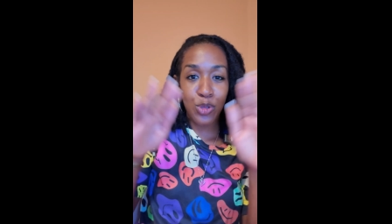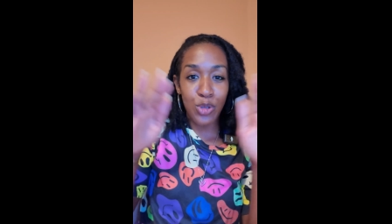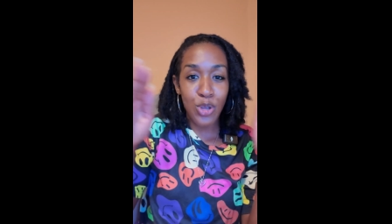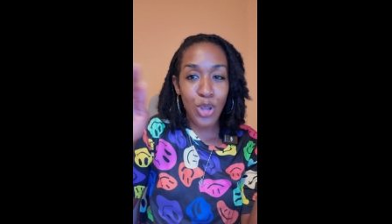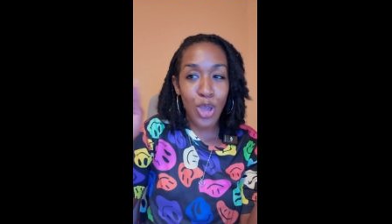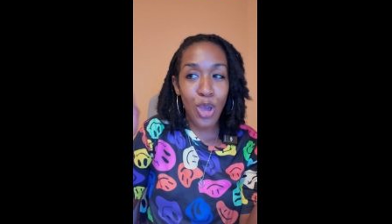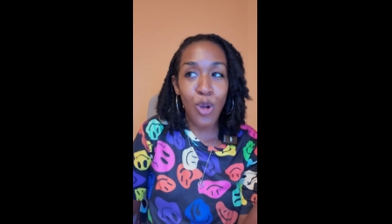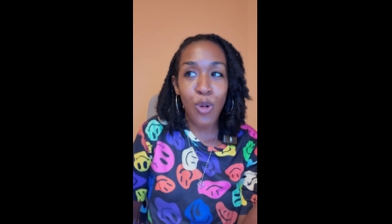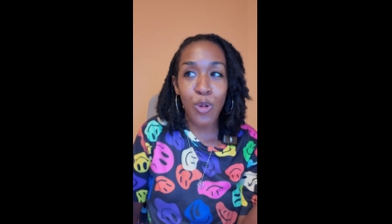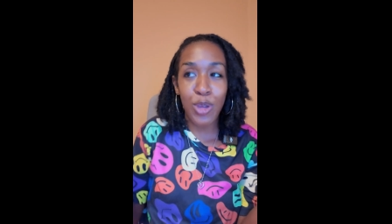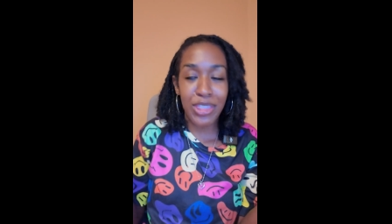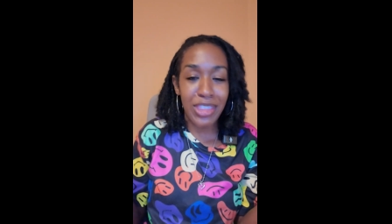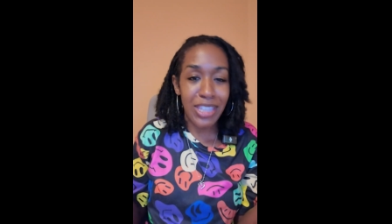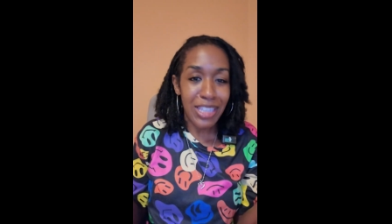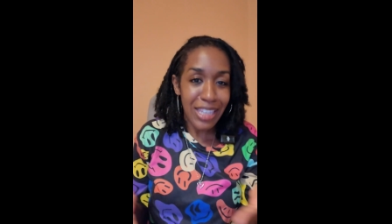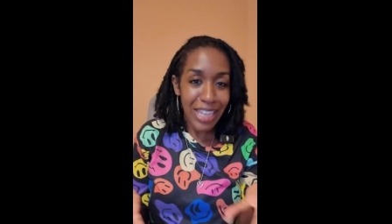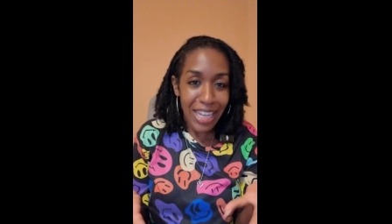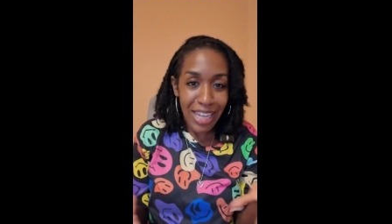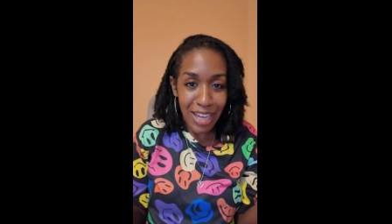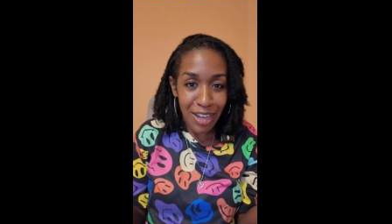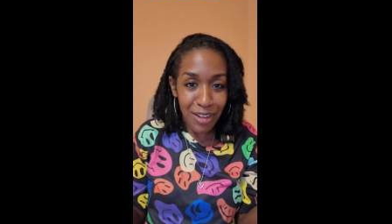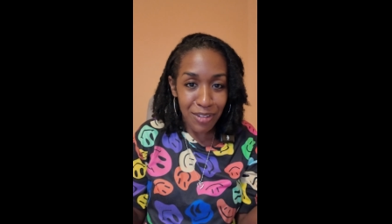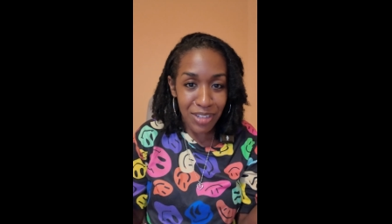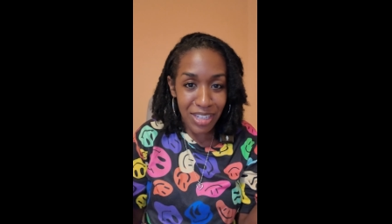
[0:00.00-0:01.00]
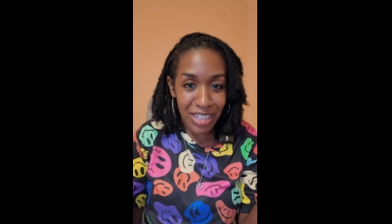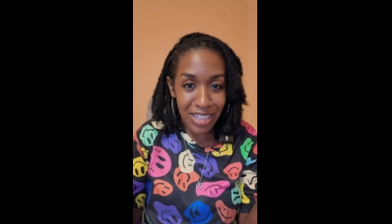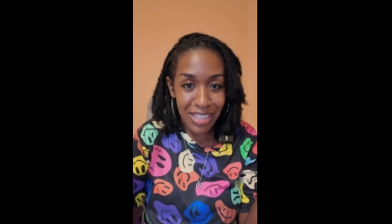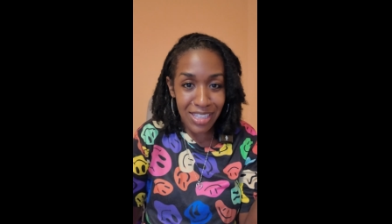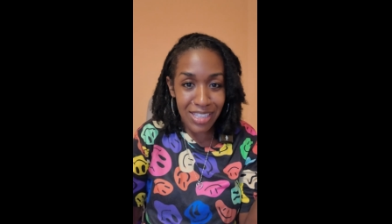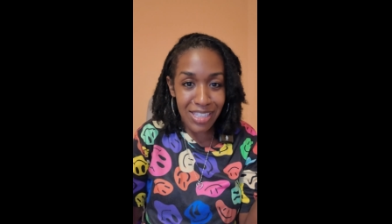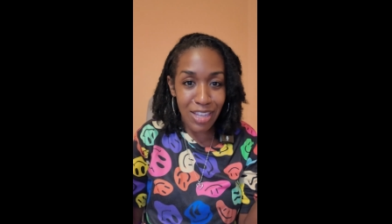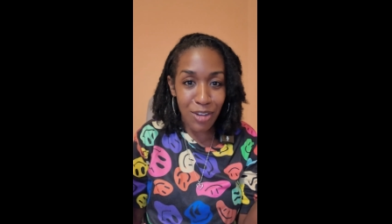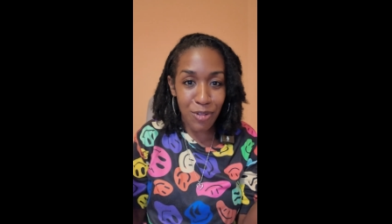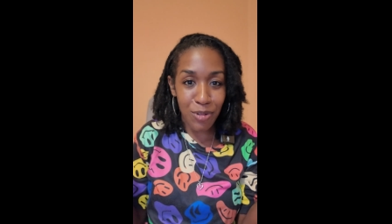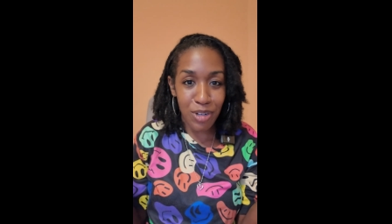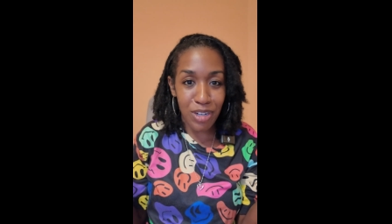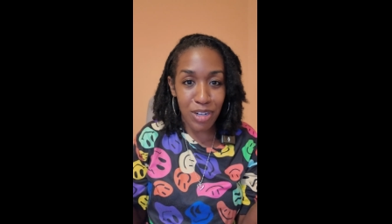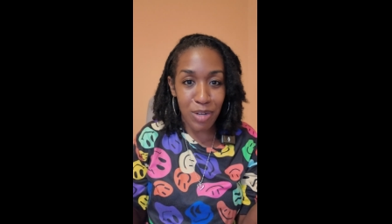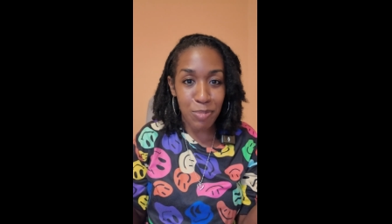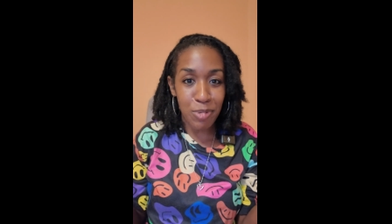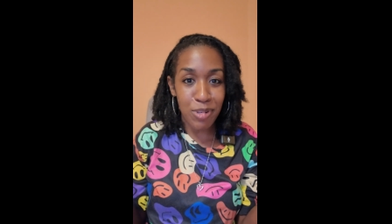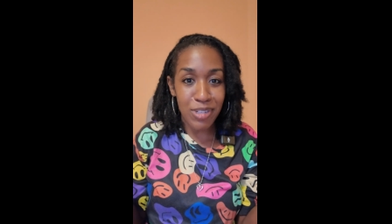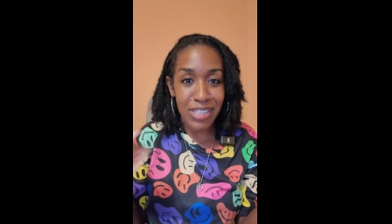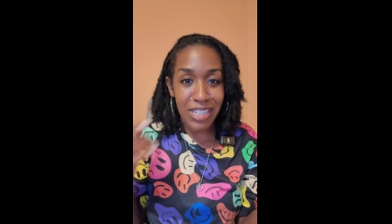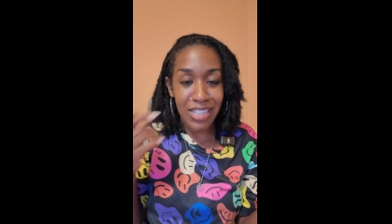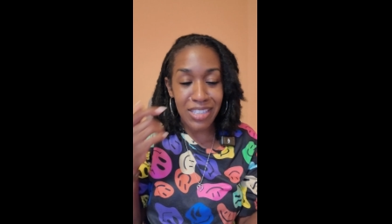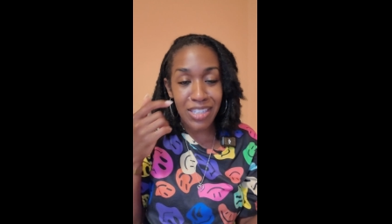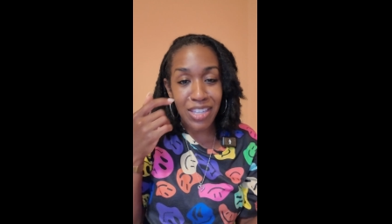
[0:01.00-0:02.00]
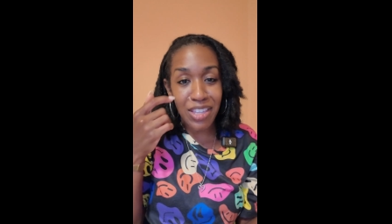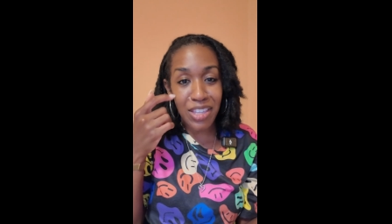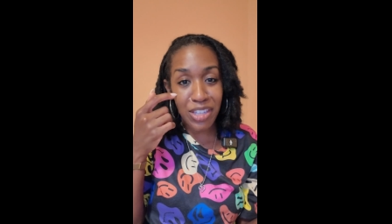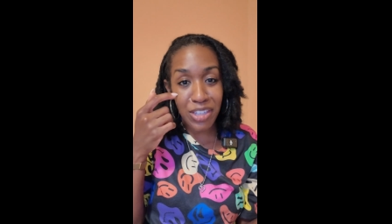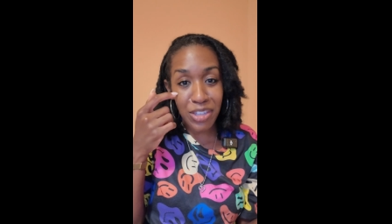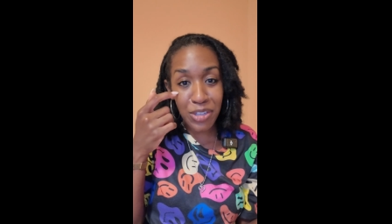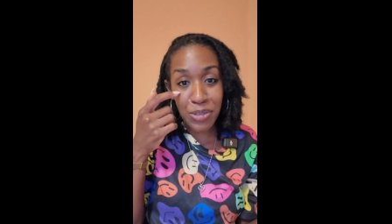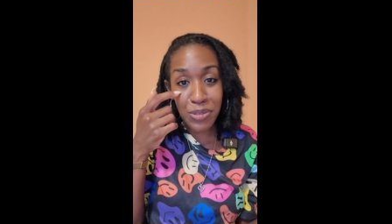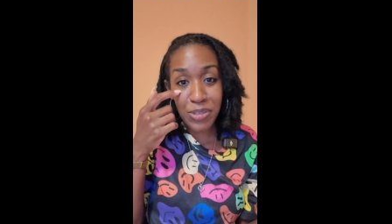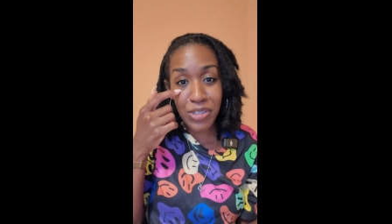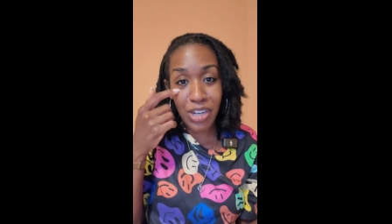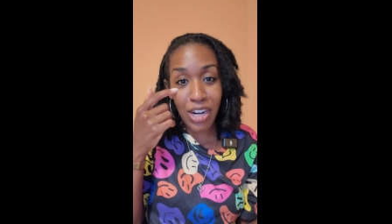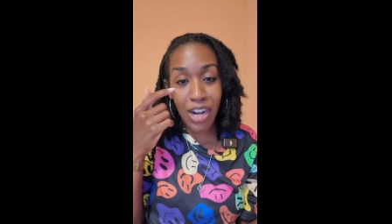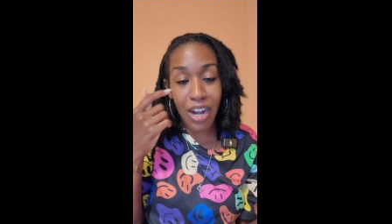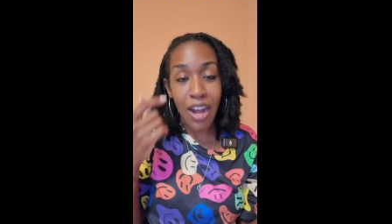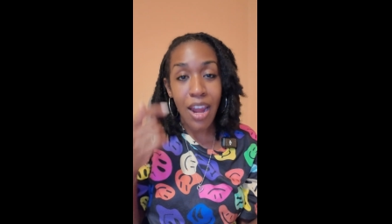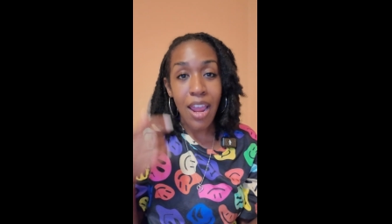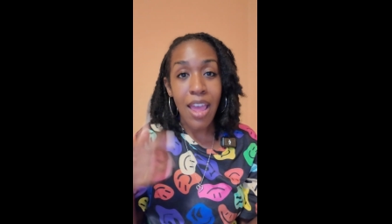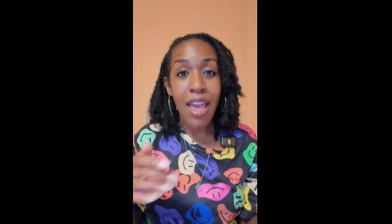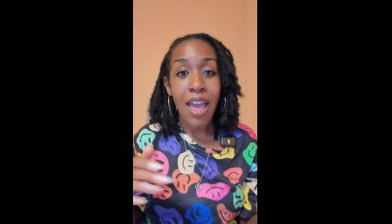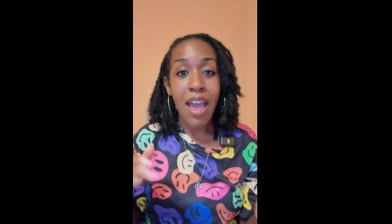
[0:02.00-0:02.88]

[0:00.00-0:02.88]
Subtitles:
know what the layout is that we're going to present to the user.